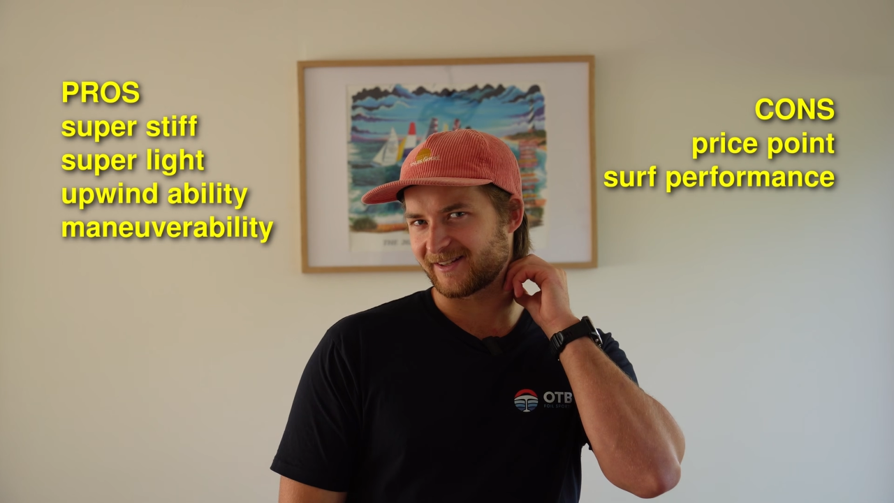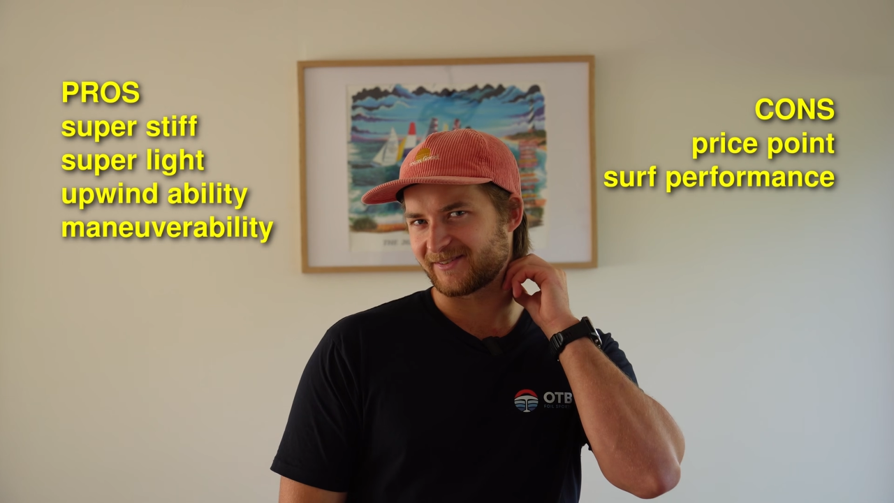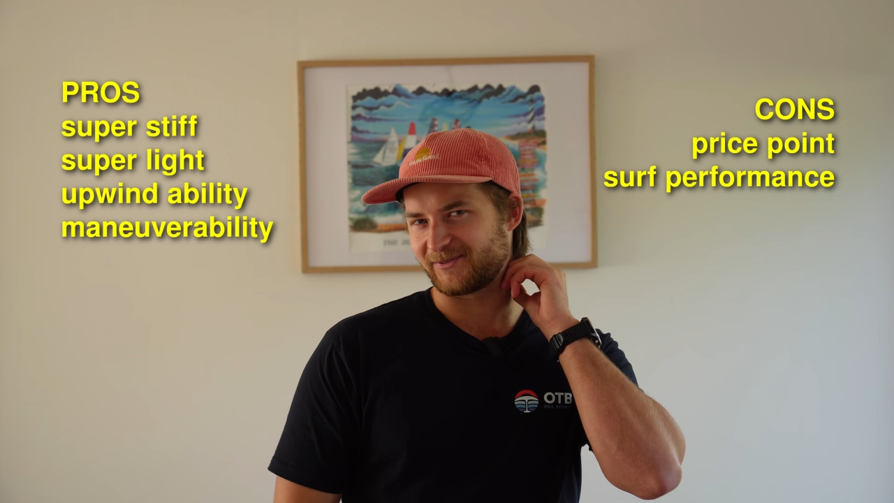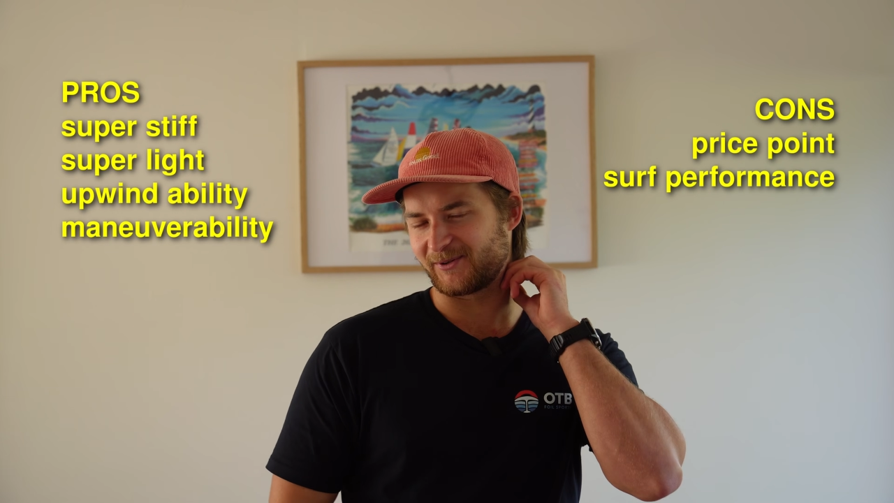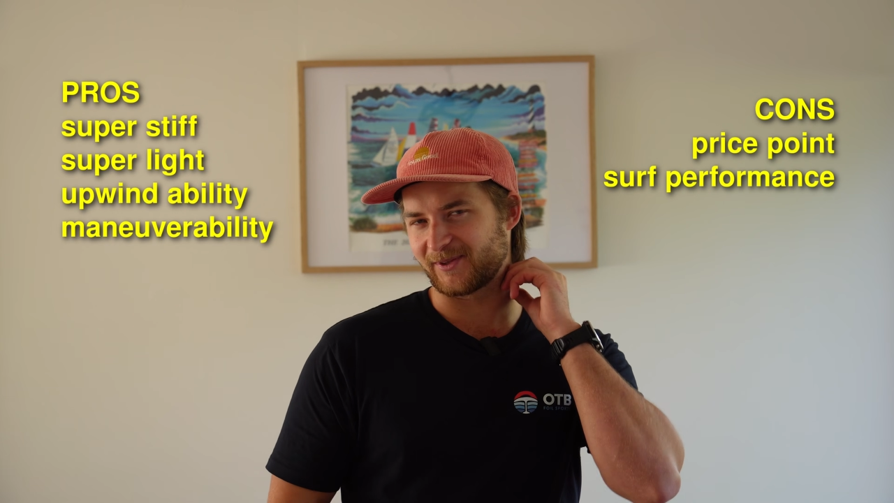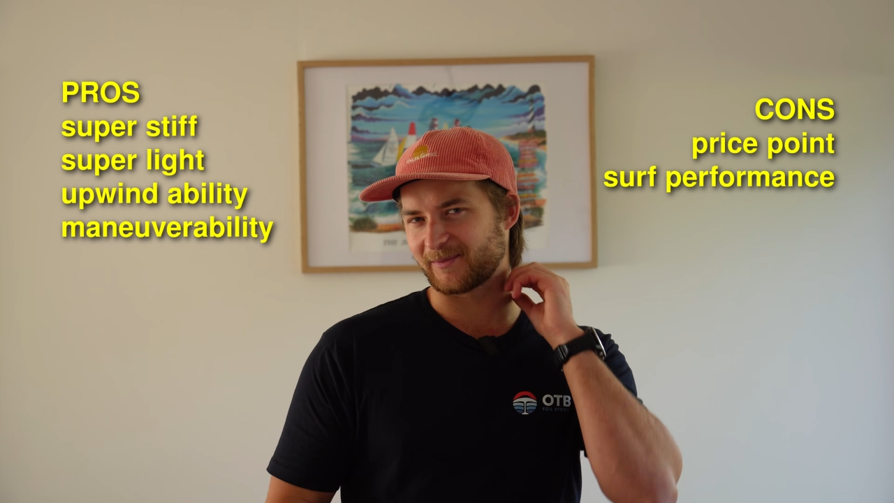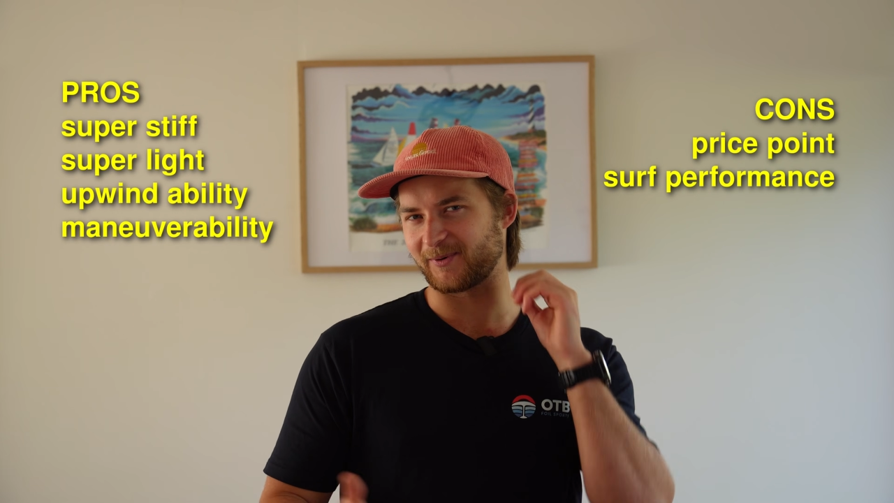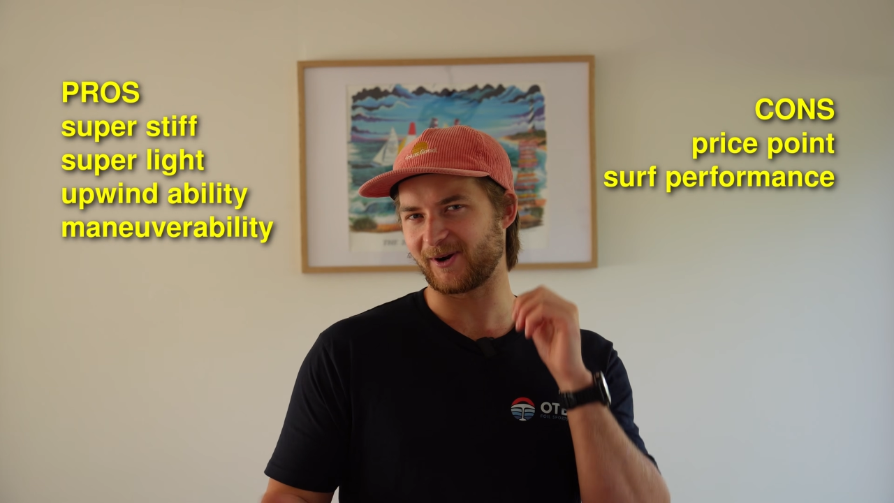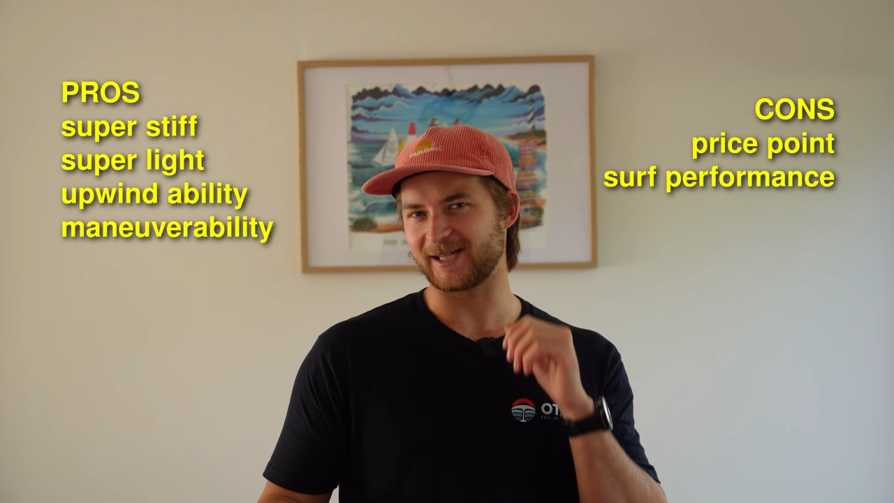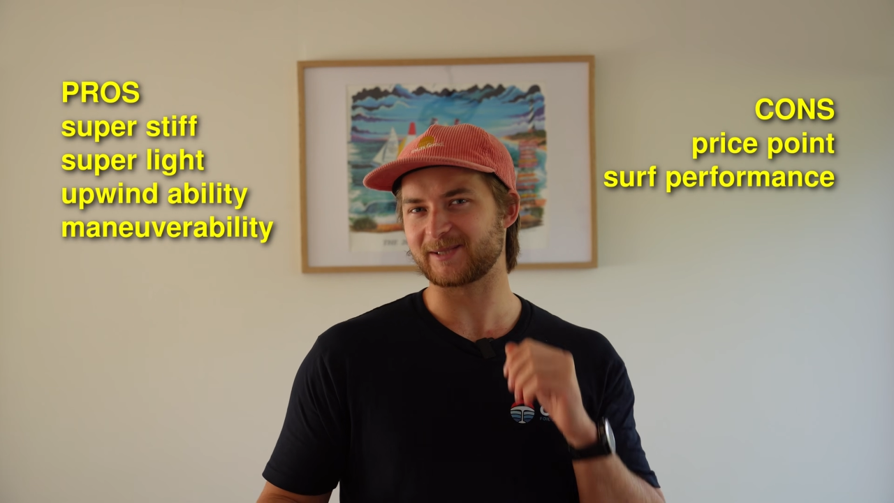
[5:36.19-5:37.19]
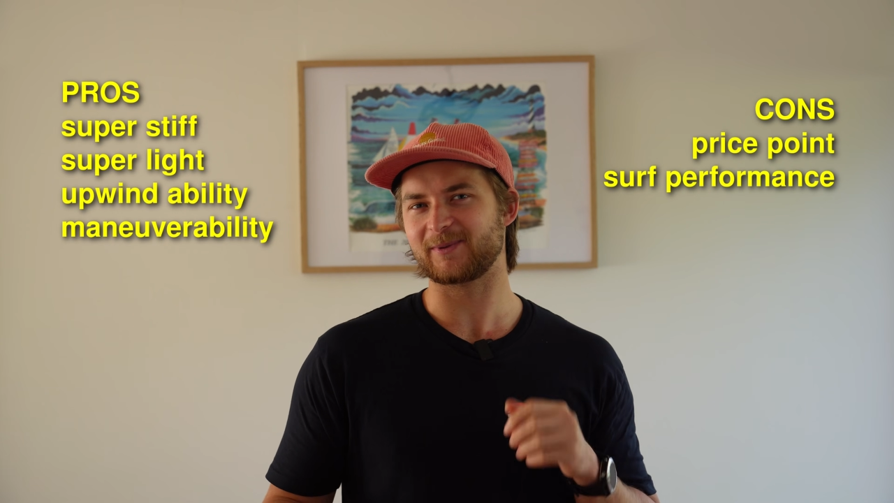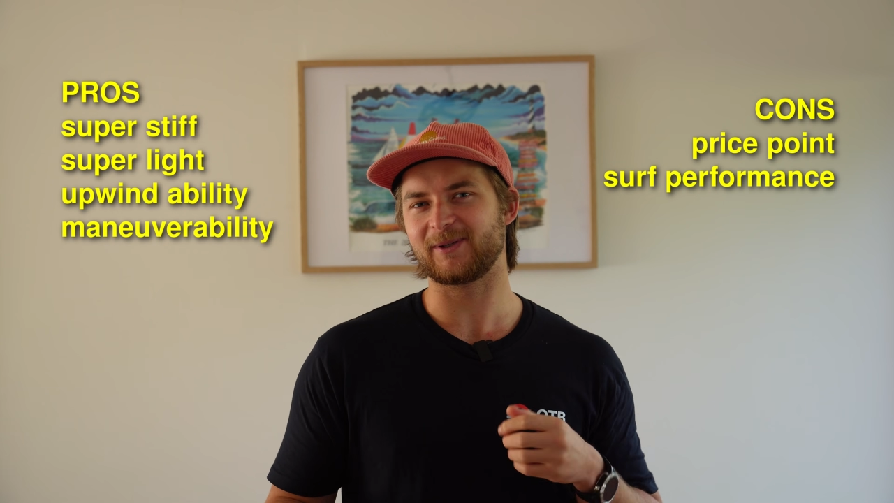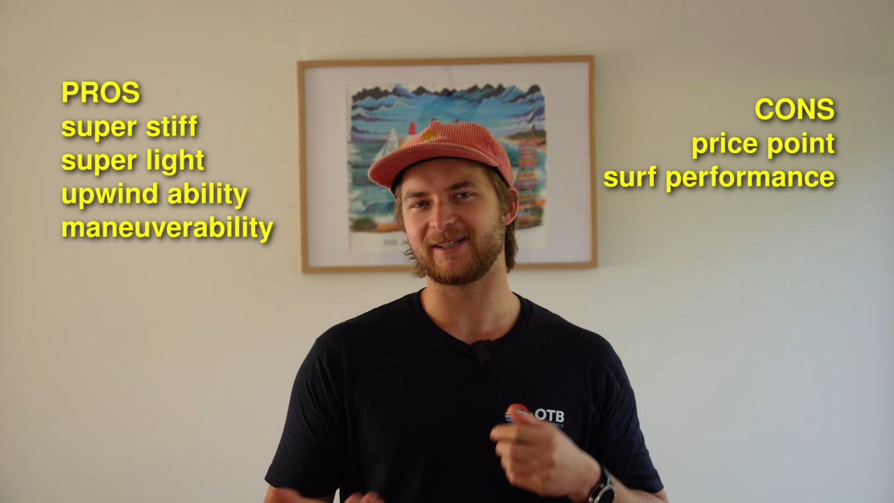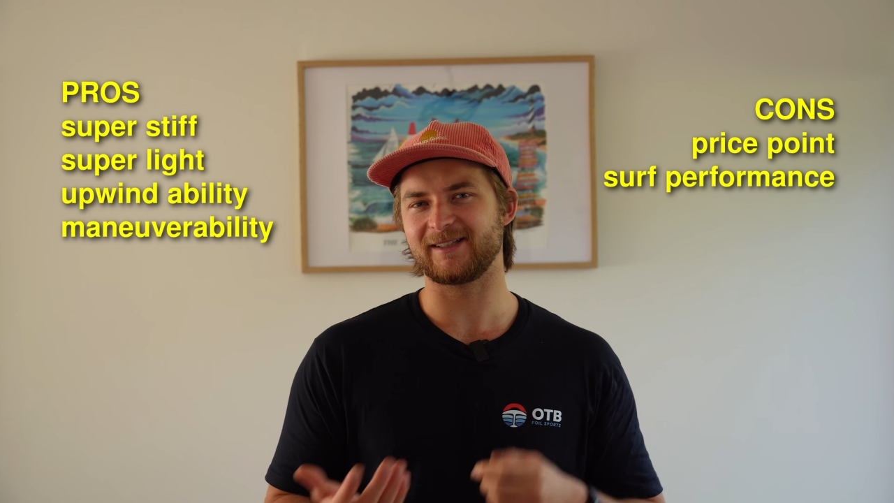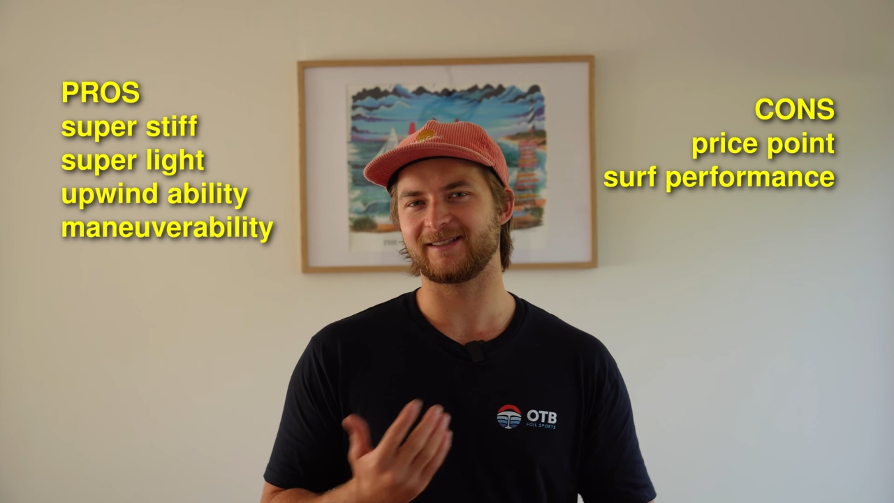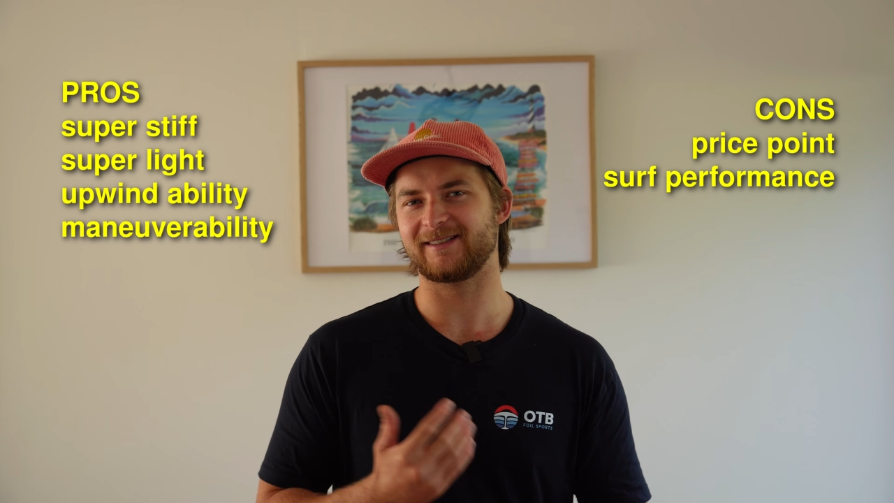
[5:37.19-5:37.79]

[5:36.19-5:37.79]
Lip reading: For the price point,